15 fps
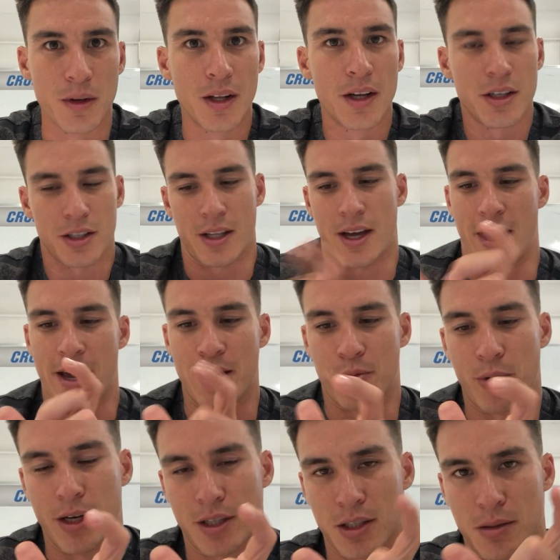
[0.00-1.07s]
So that 8
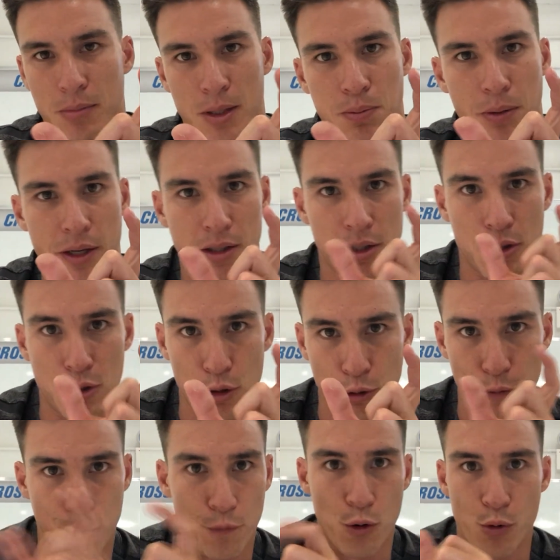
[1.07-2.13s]
weeks is going to be split into
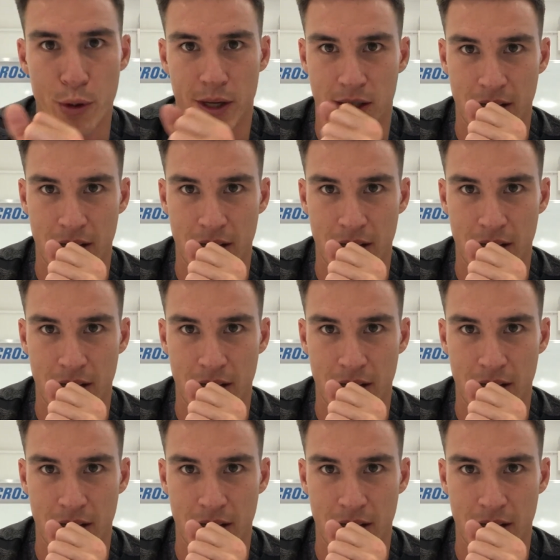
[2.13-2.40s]
2 4-week